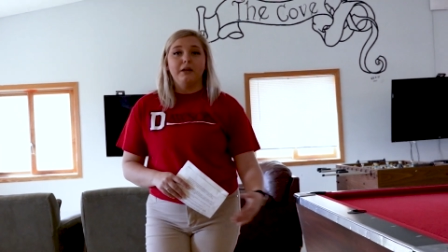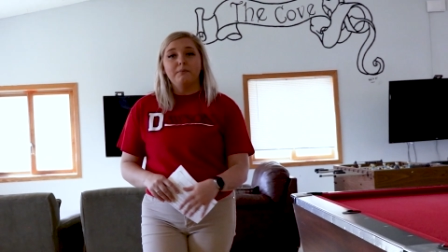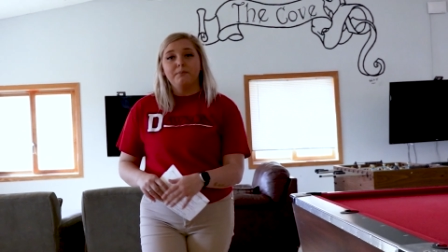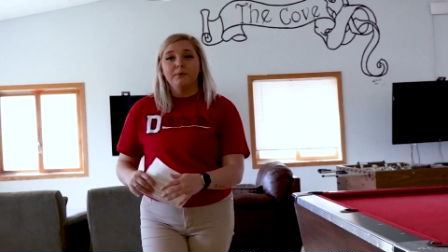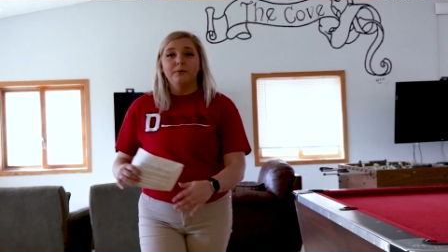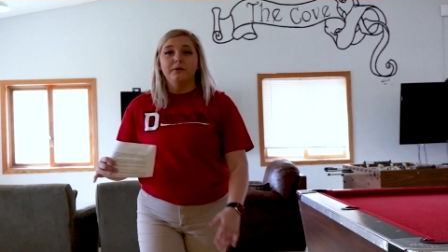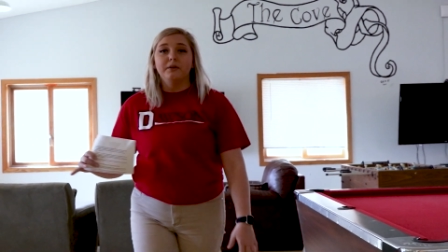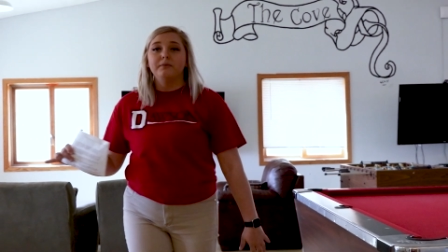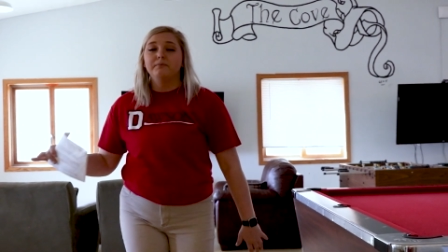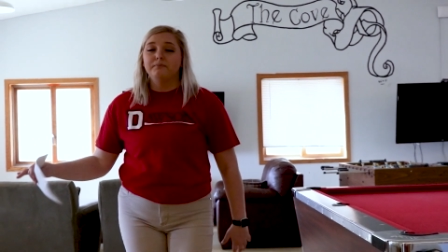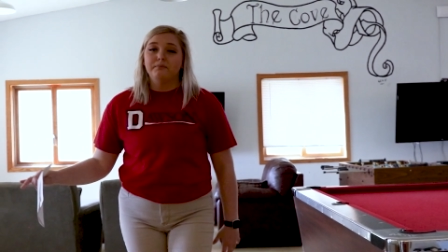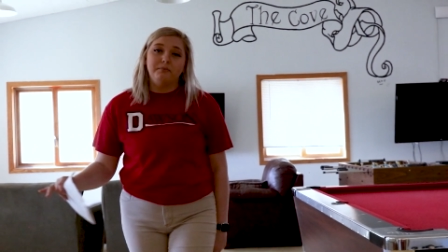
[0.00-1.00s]
play
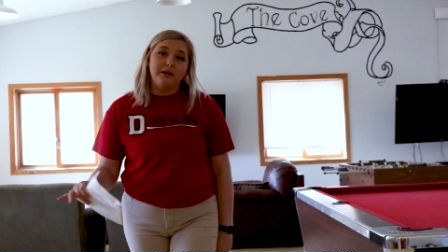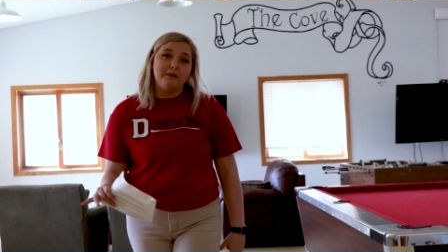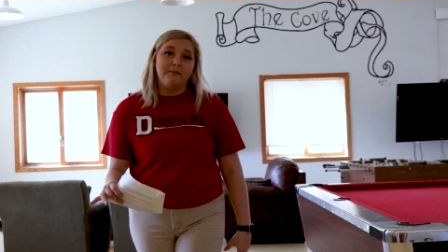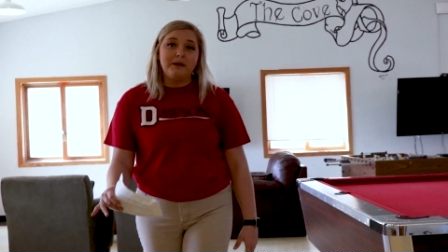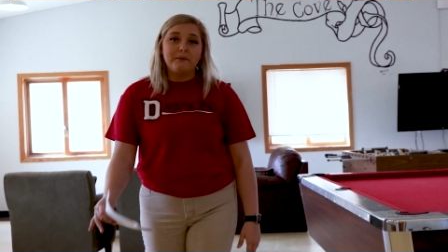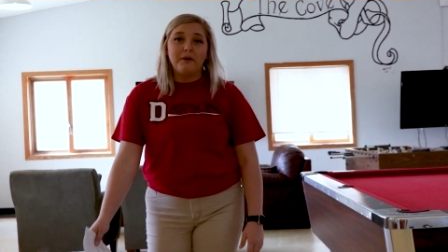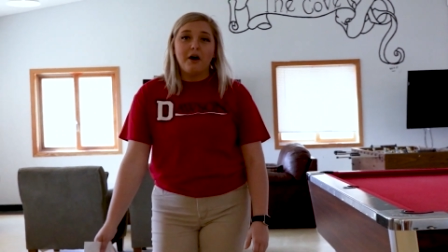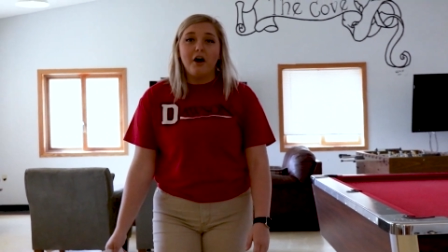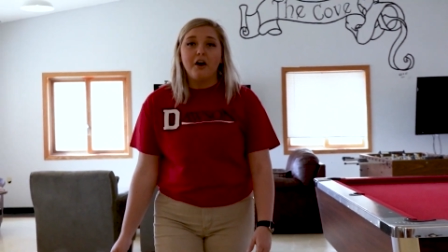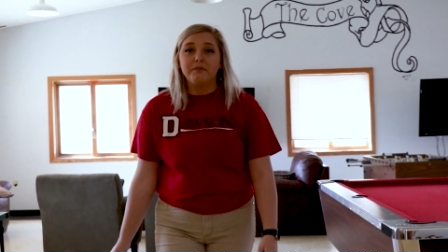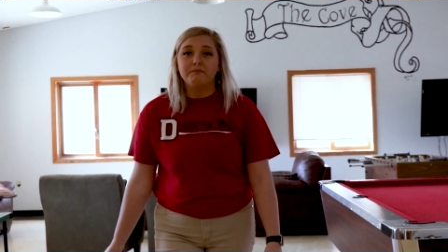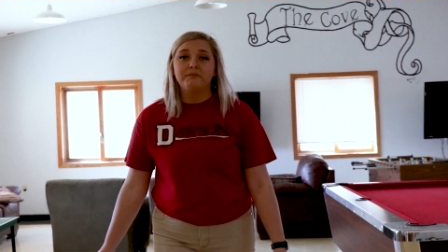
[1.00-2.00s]
pool, play ping
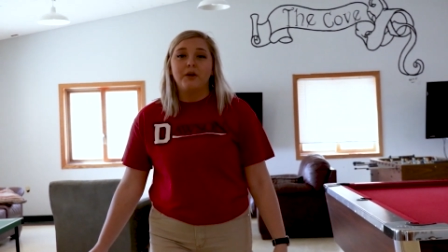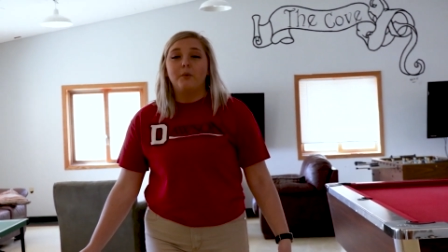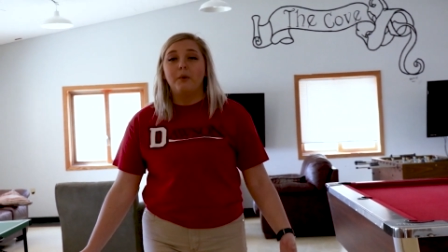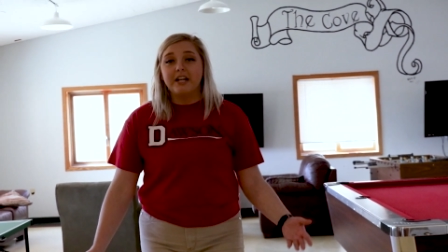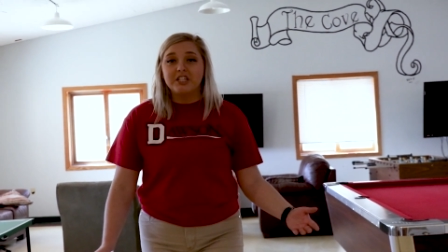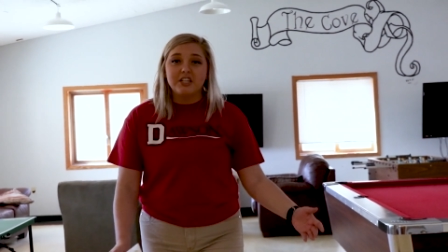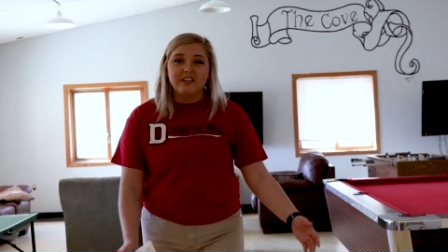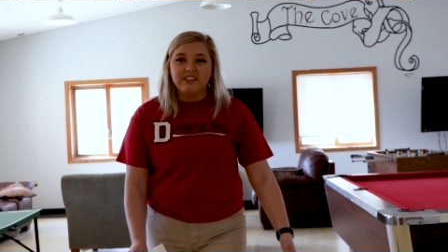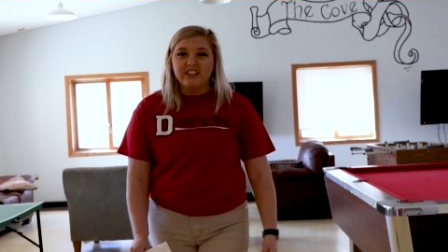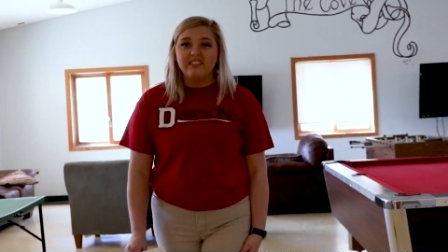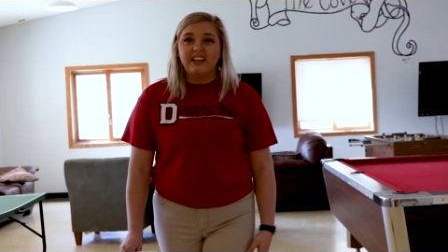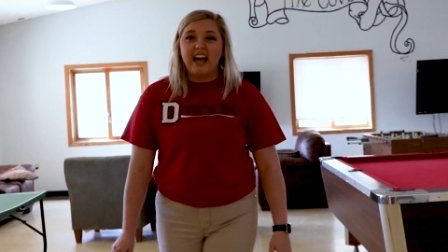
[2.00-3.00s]
pong, watch
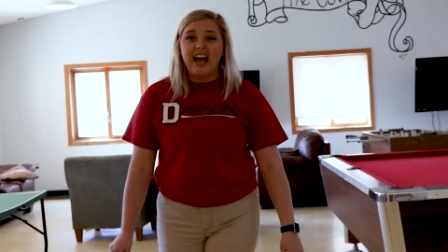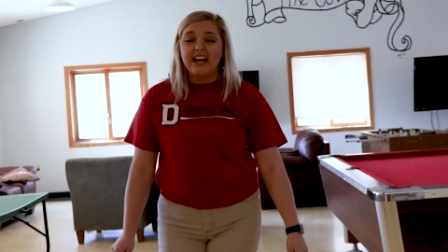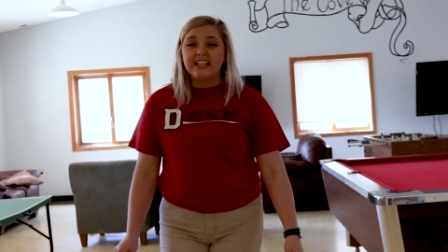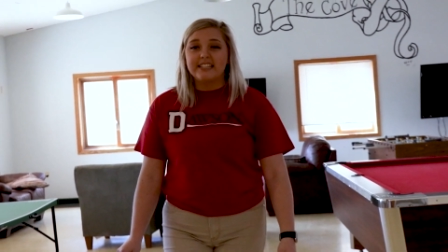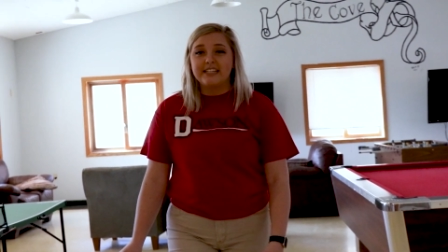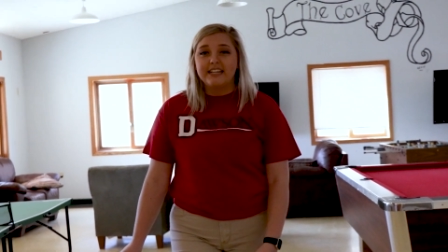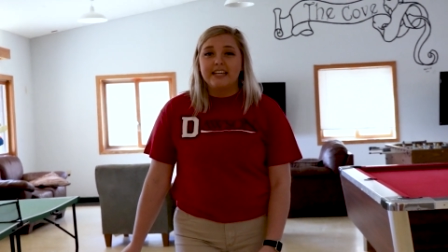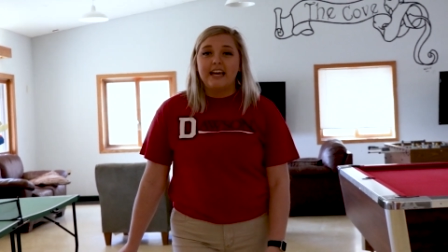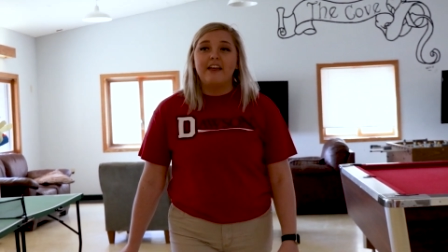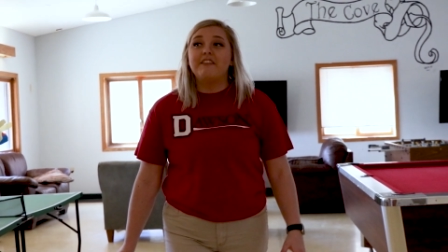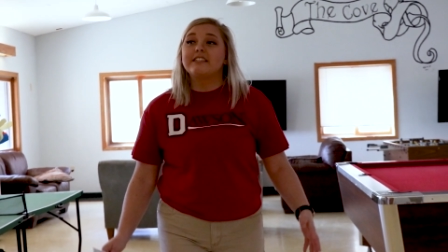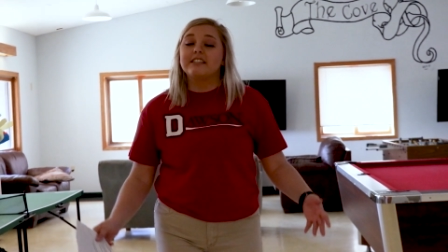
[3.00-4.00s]
TV and relax,
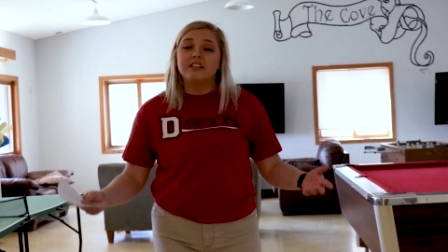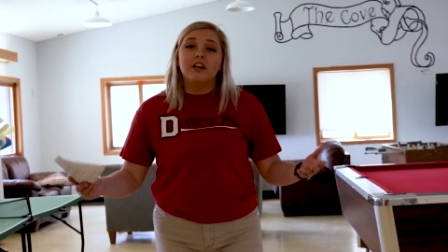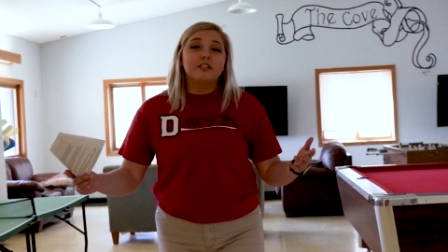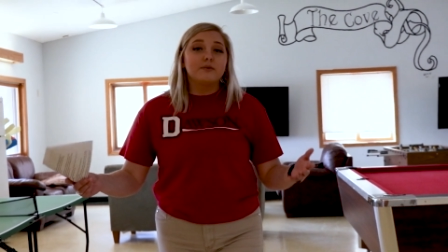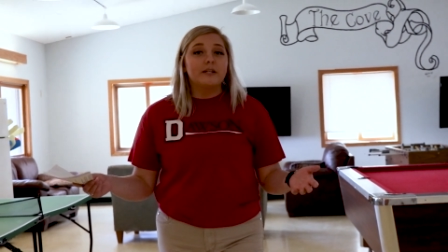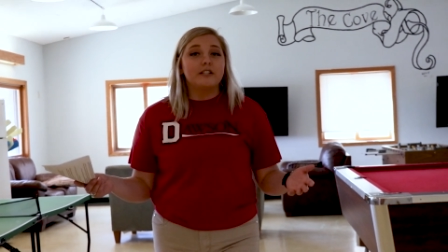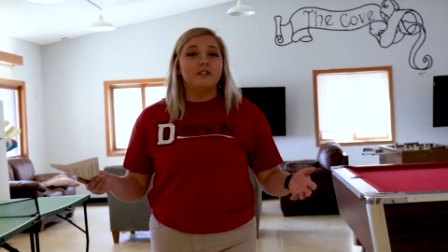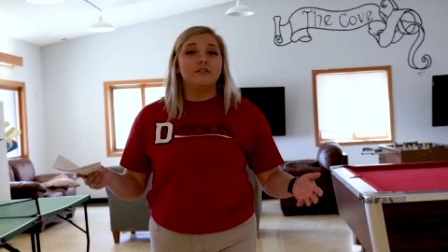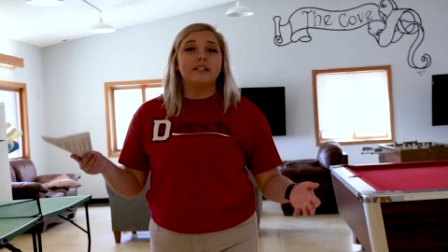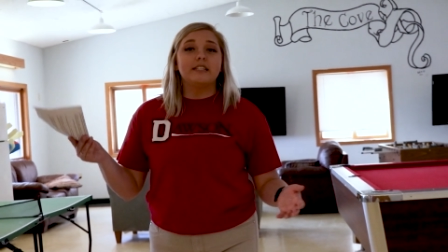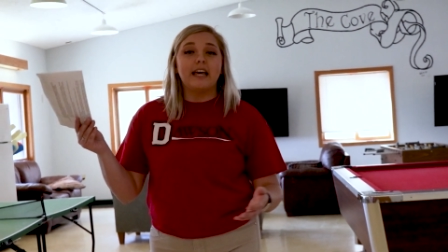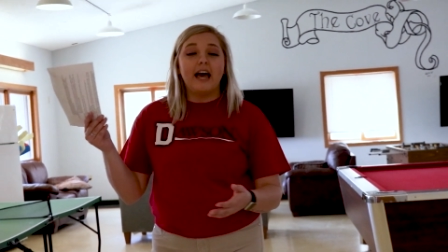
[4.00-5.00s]
and this is also where
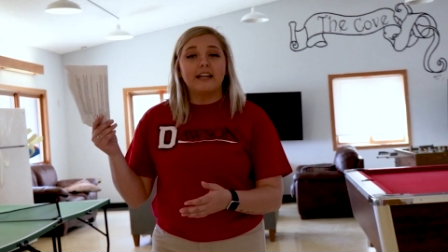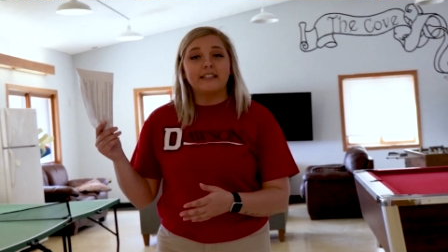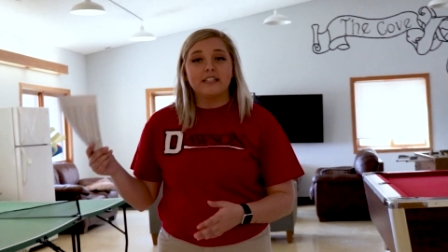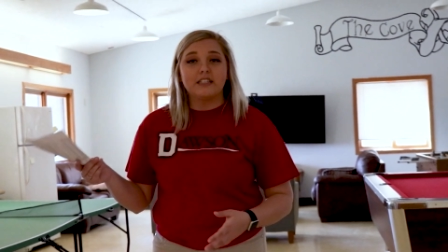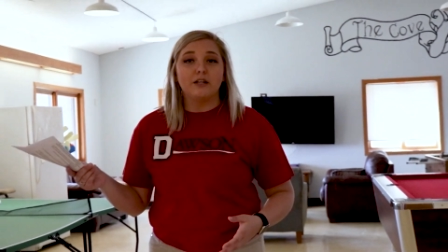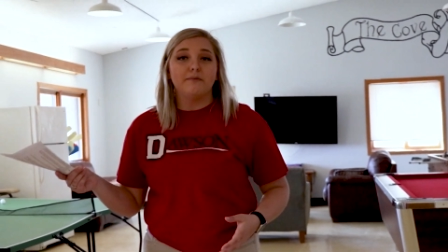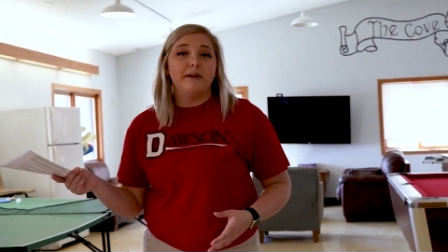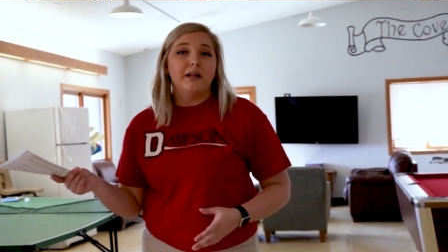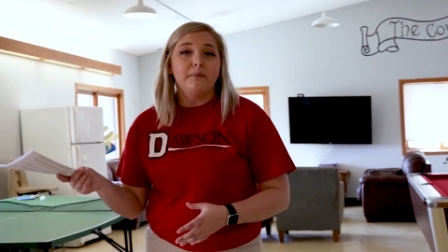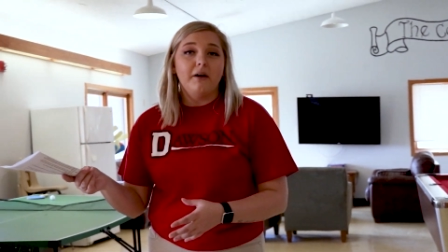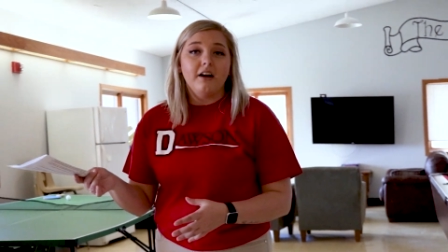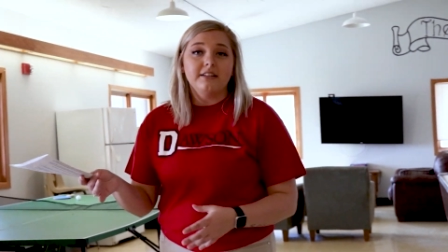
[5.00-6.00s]
students access their
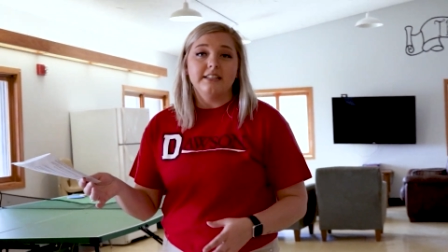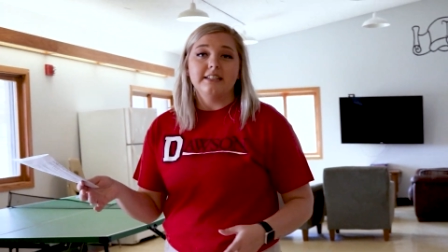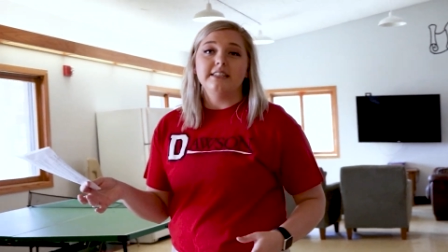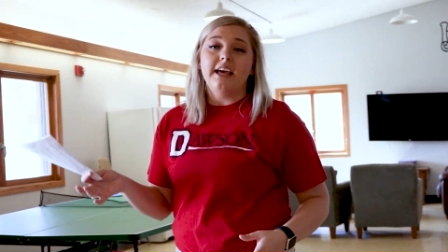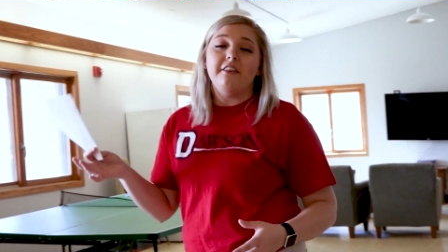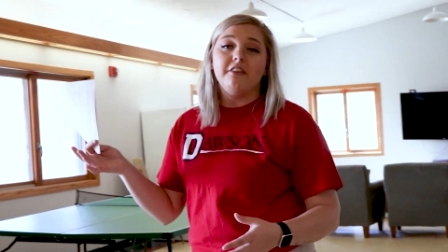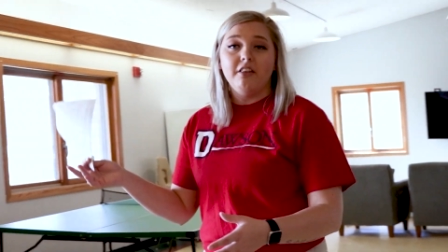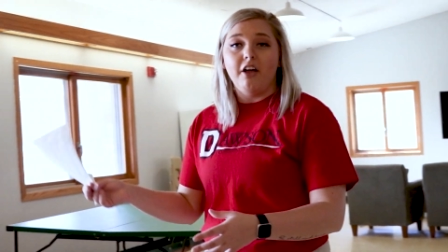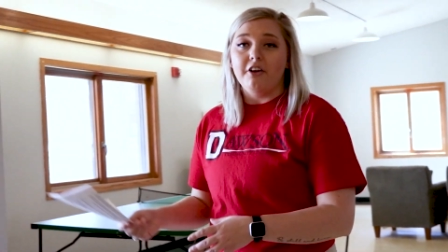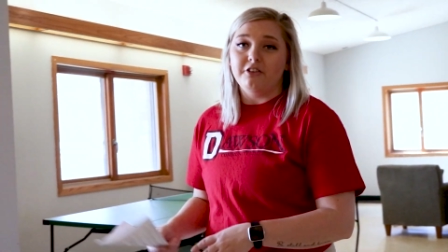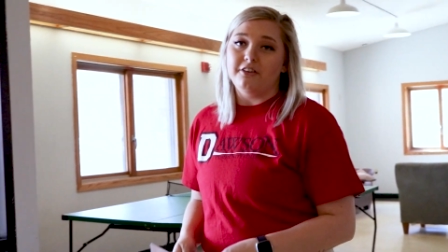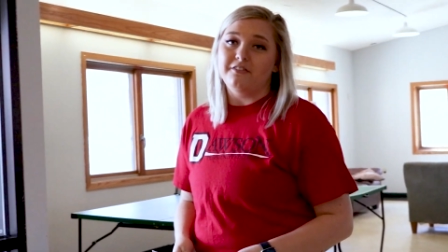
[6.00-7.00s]
mailboxes and the
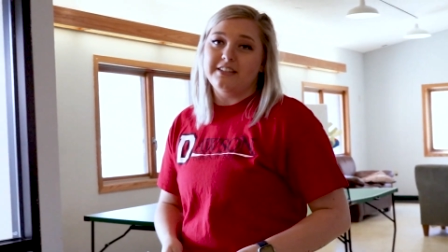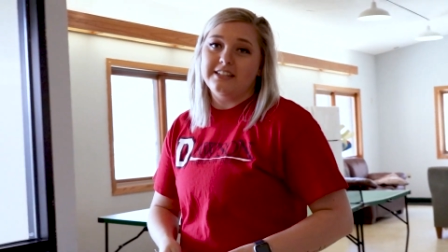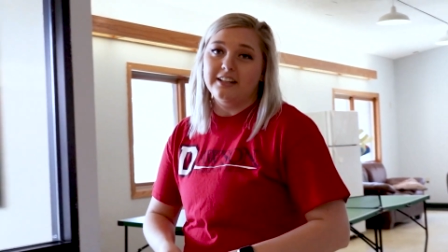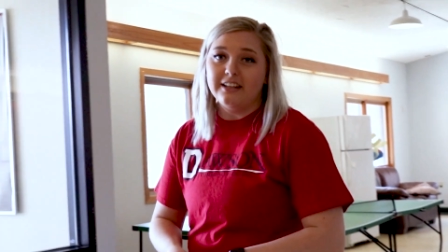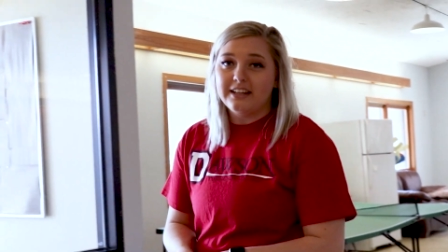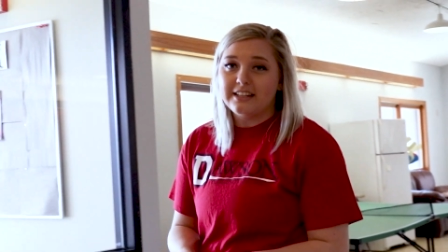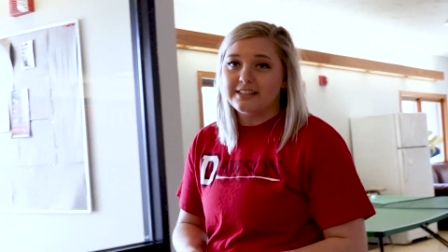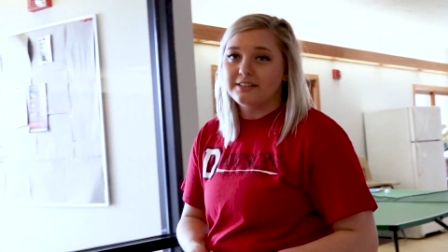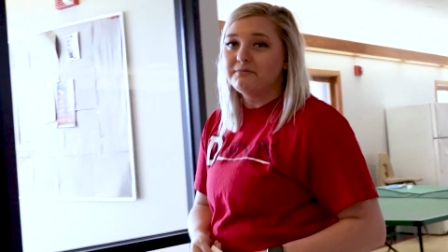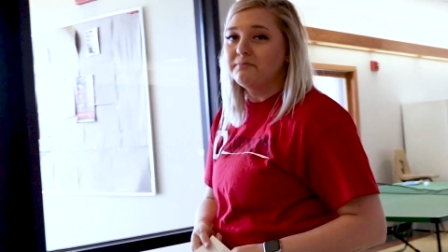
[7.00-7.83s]
laundry facilities.